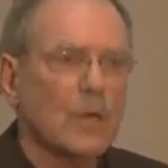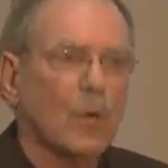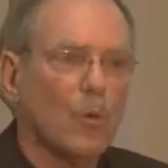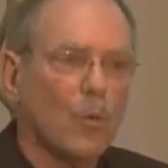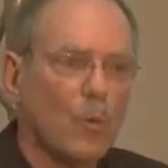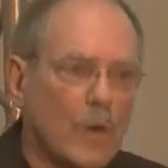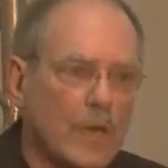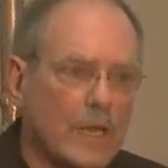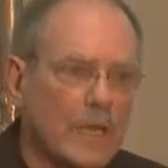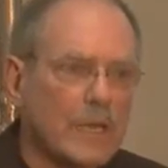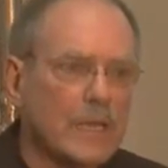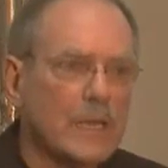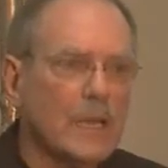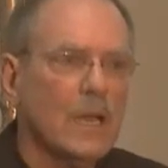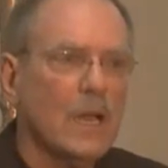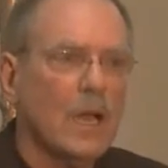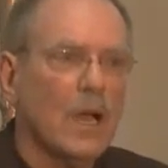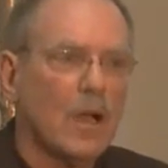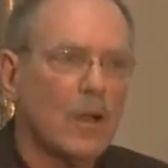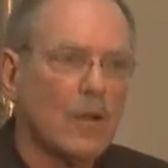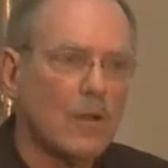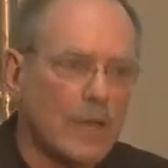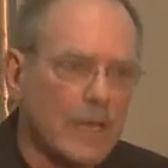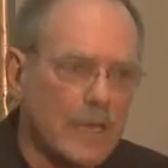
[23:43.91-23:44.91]
We
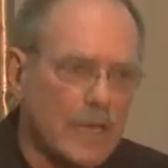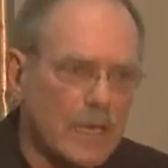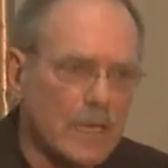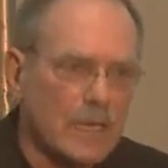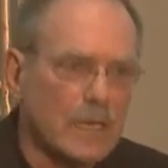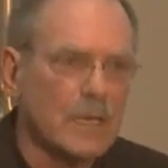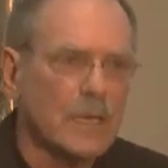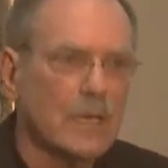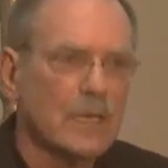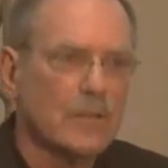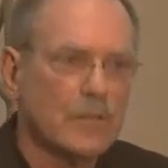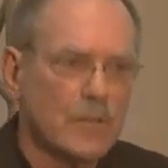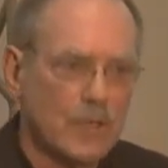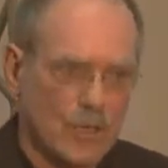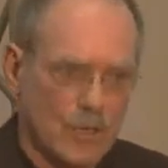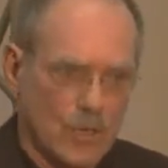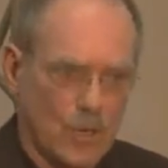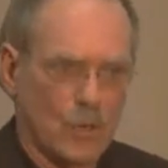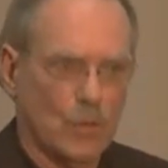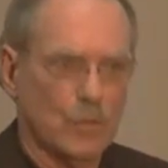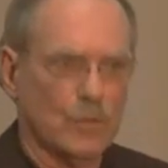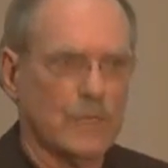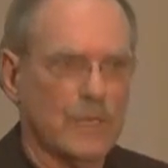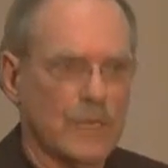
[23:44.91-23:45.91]
are in the
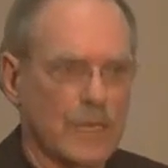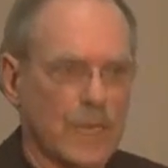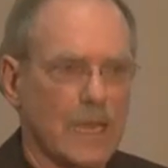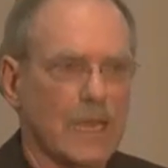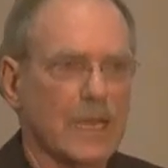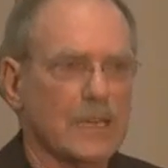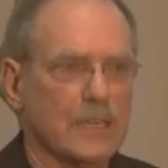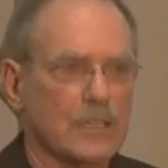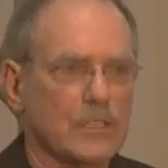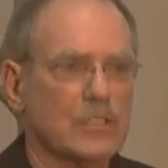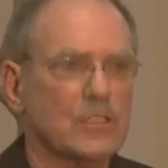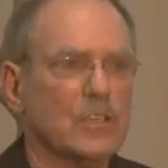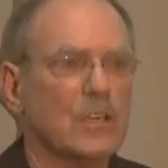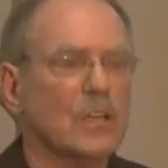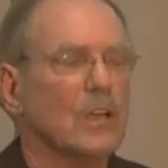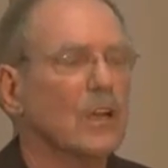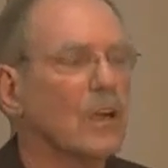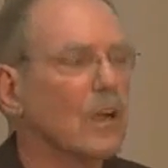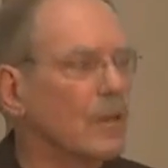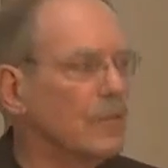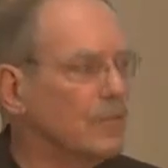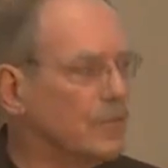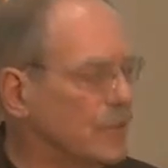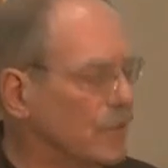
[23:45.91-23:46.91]
golden age
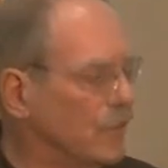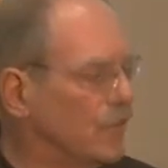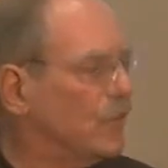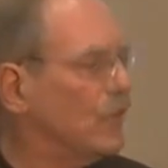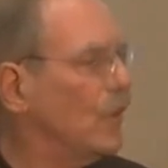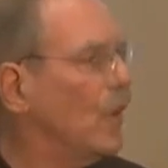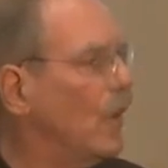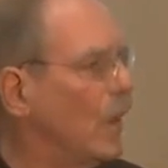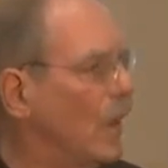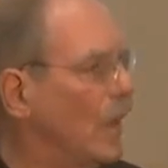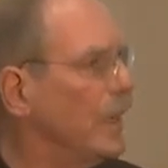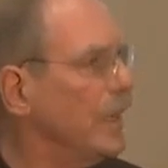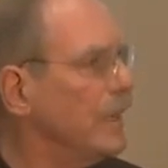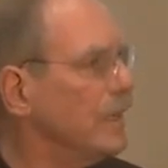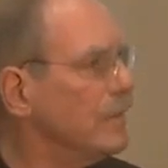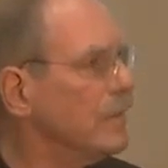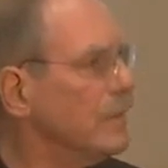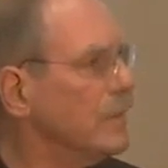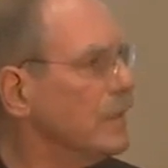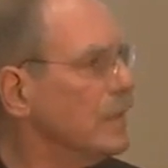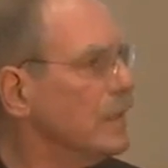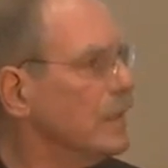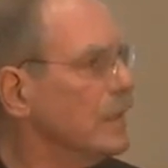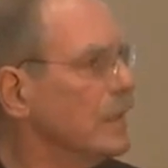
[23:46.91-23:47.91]
of design.
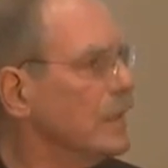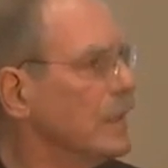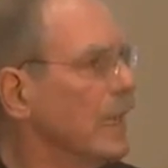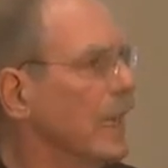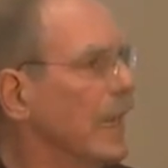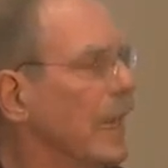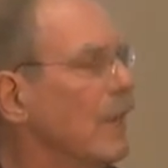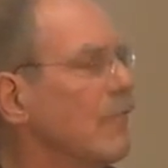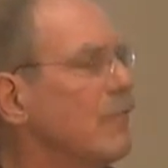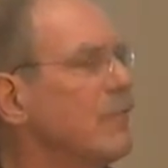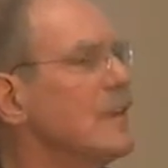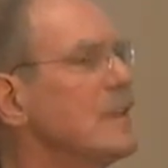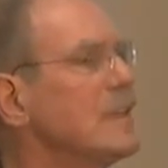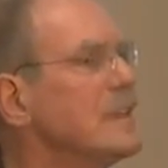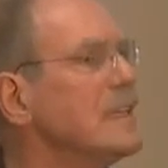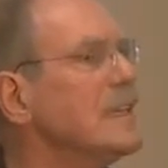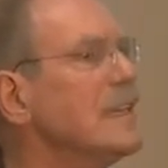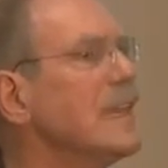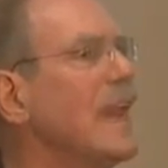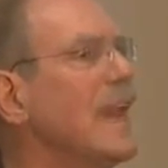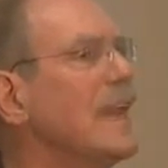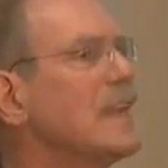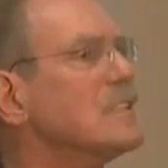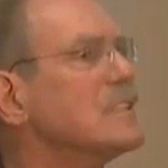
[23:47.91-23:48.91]

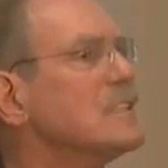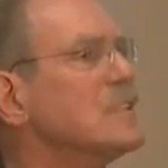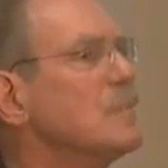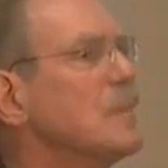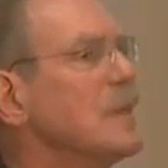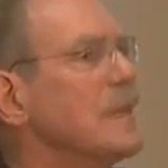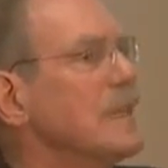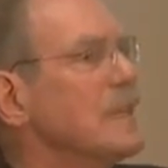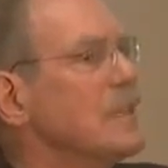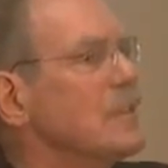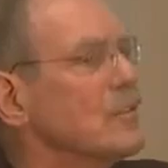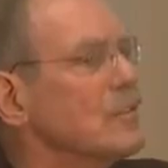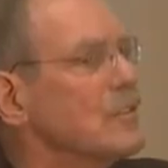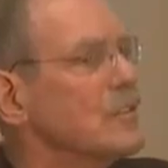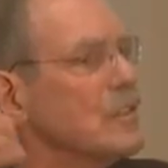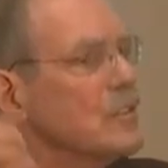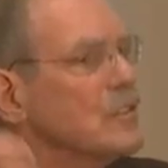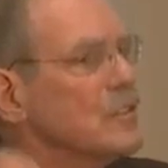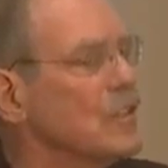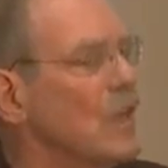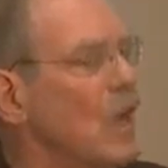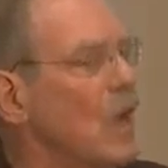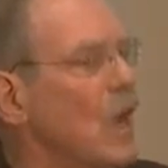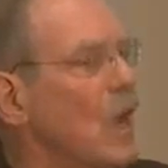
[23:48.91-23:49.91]
Everything has to be either
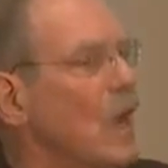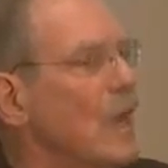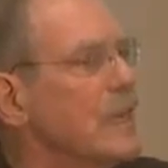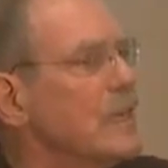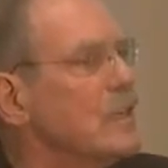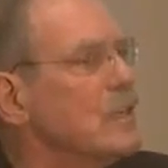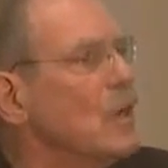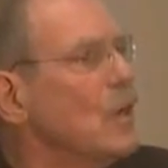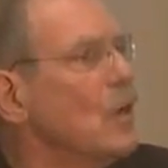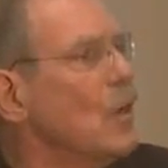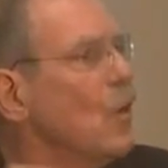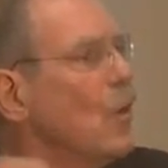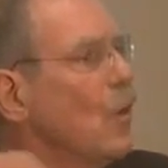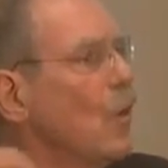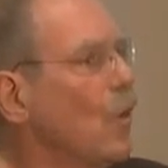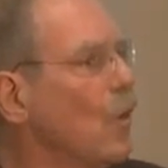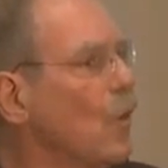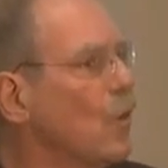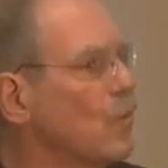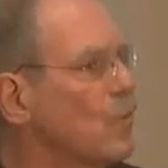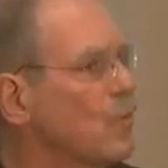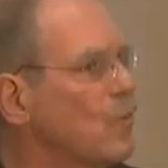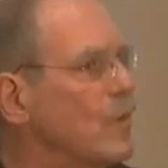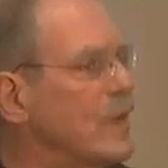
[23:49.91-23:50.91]
designed
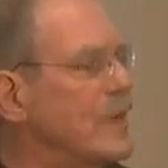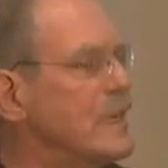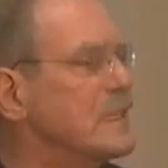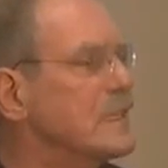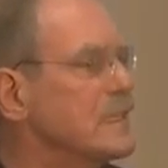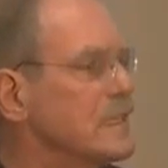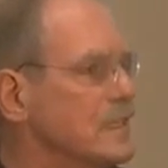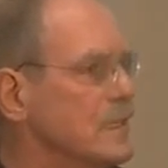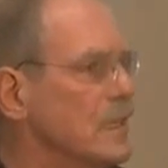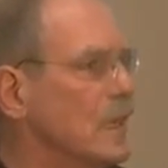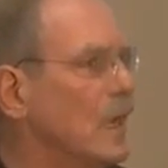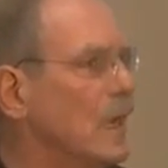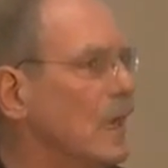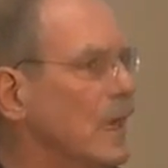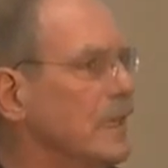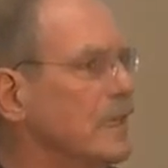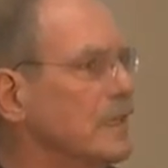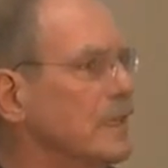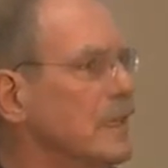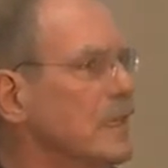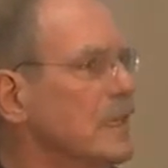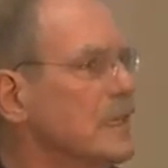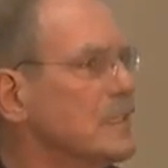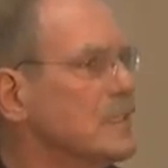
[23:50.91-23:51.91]
or
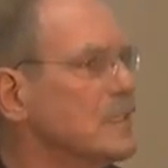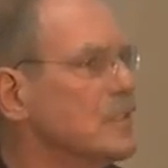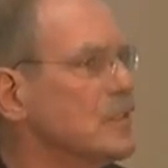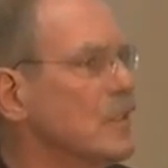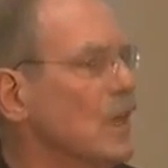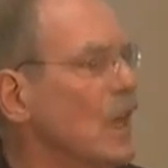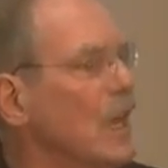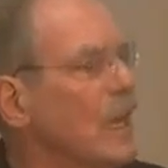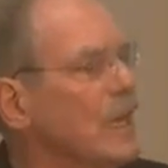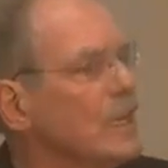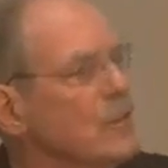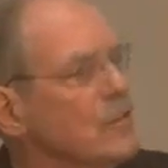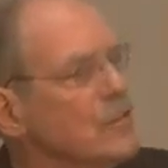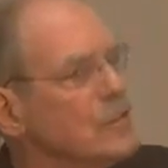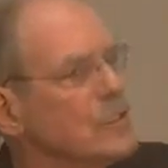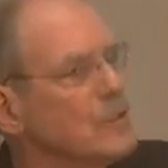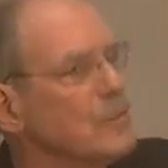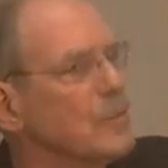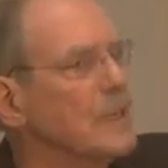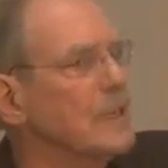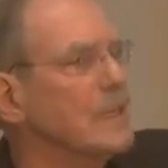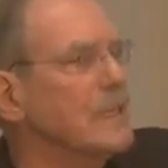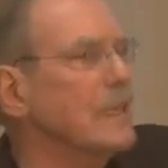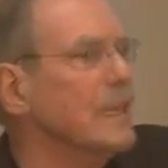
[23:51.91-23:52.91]
redesigned. Design used to
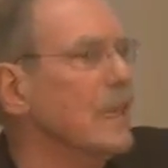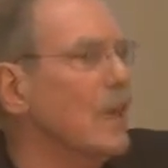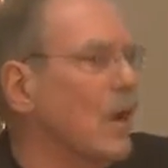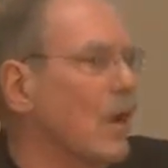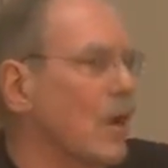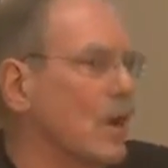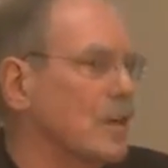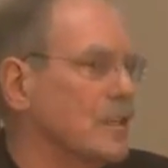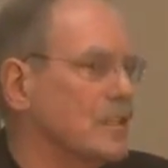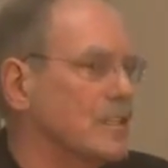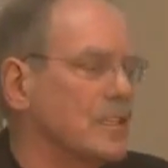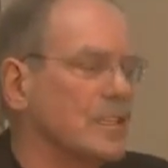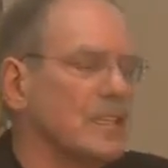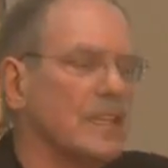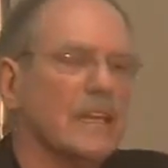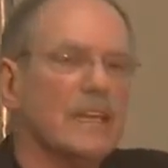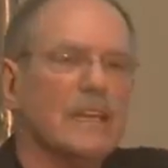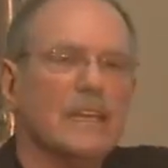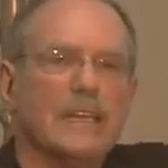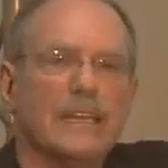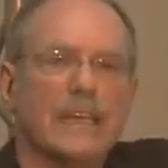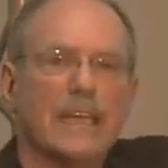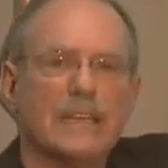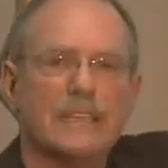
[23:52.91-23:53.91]
be in the arts, and then
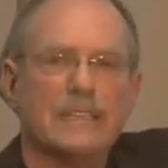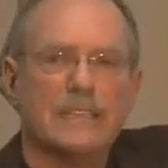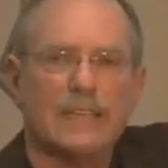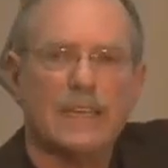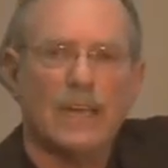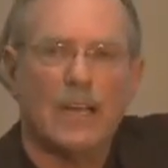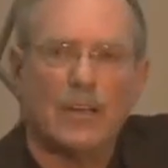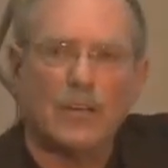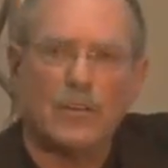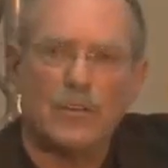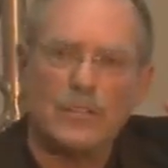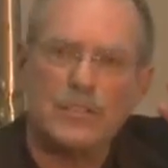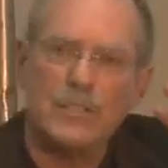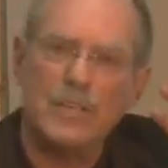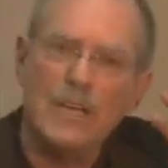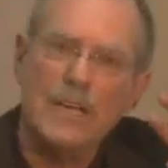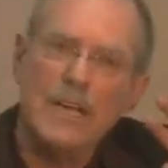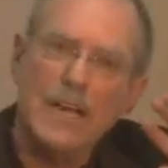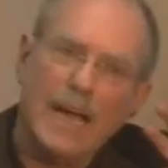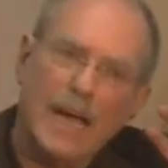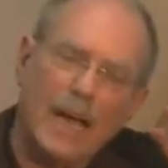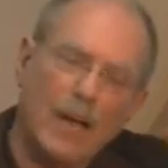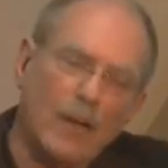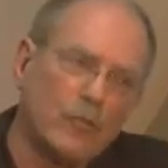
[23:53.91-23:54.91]
in the 1800s,
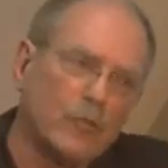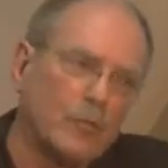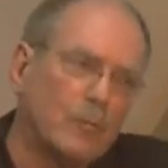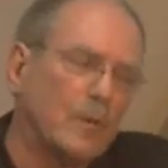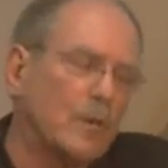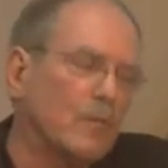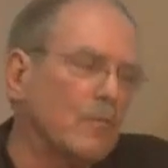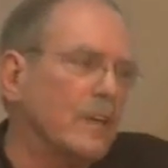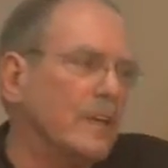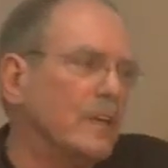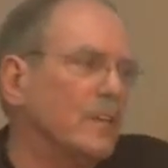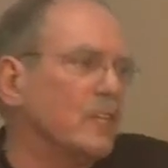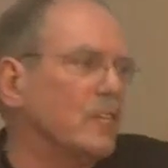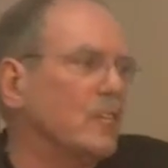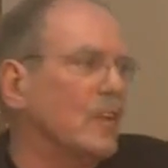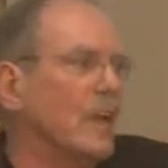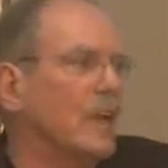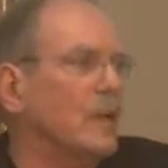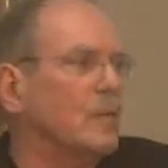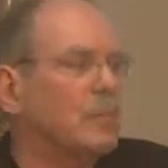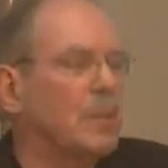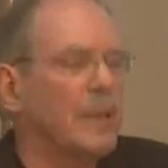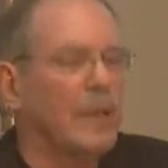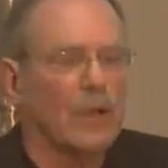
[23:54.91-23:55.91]
Haussmann
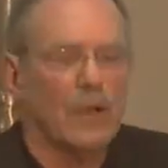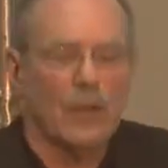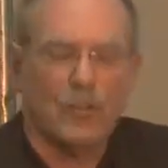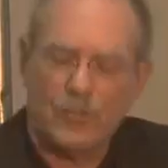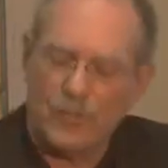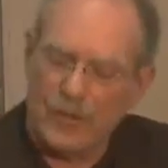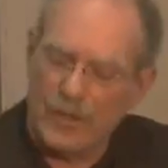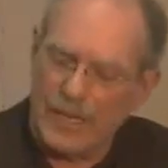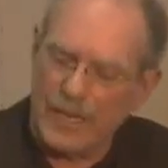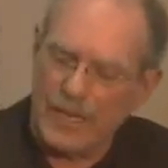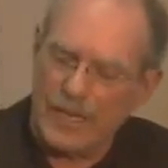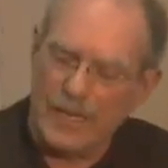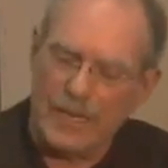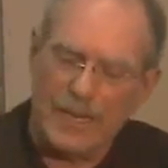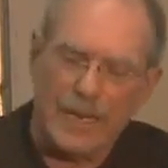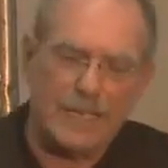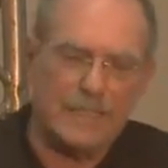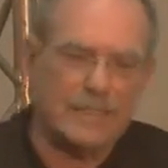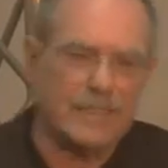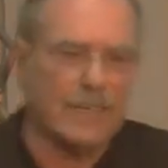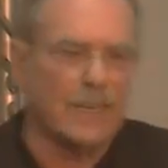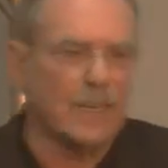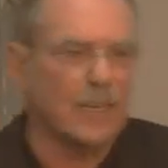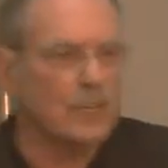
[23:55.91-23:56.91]
redesigned Paris, and then in the
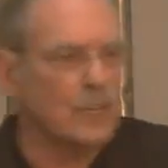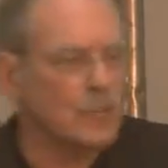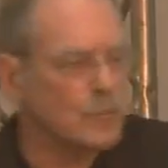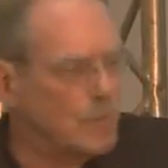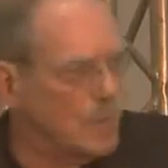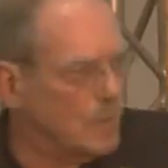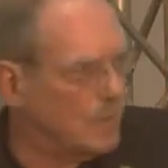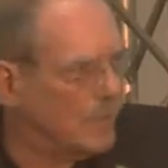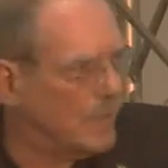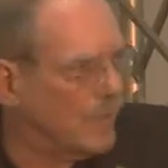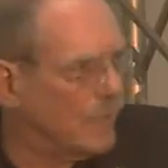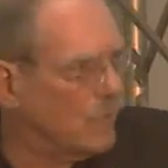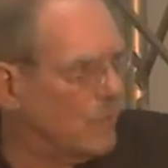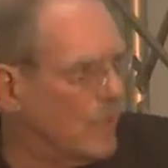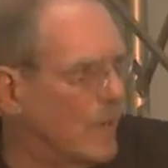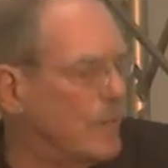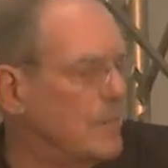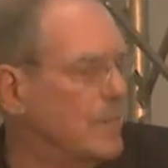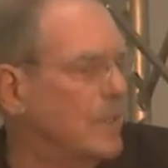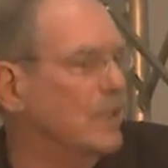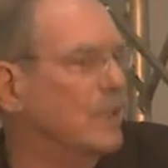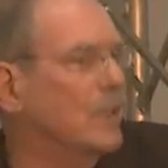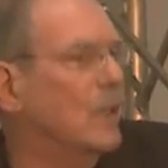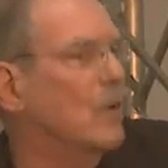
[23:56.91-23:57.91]
1900s, people like Raymond